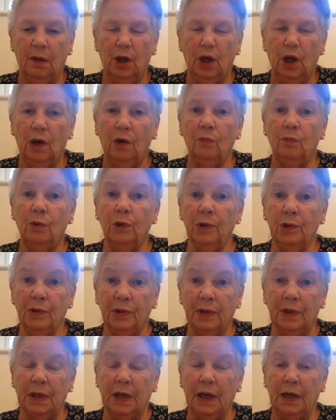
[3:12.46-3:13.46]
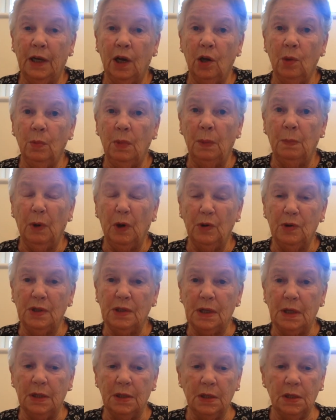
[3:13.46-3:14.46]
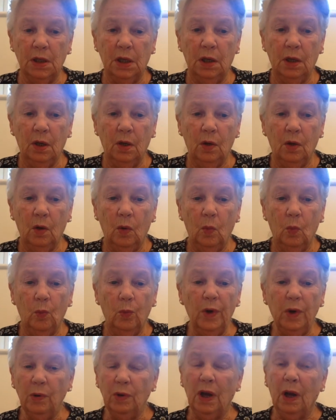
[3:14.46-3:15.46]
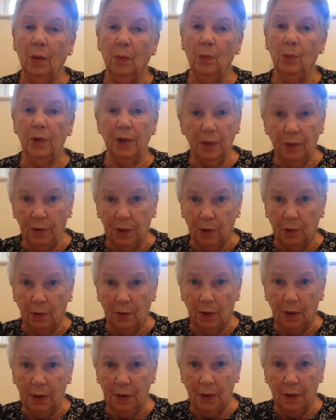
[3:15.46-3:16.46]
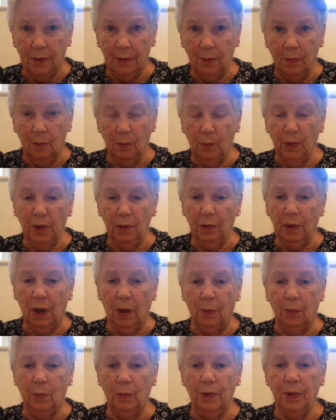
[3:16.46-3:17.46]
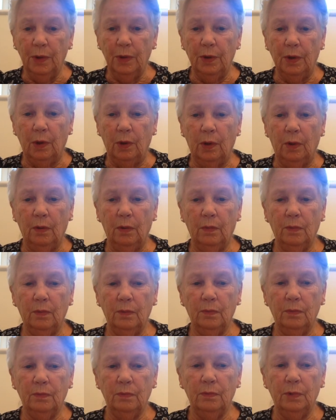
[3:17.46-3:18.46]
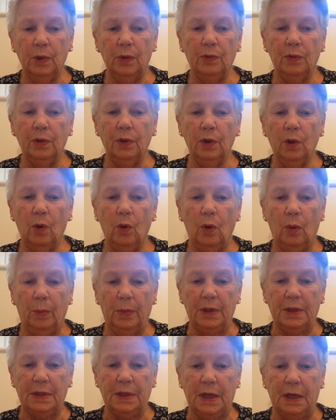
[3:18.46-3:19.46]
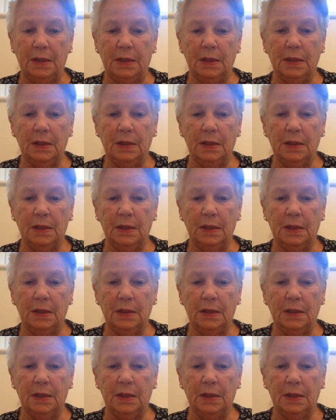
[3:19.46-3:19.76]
And Ruth and Naomi both said, "We'll come with you. We'll come with you," Ruth and Orpah said.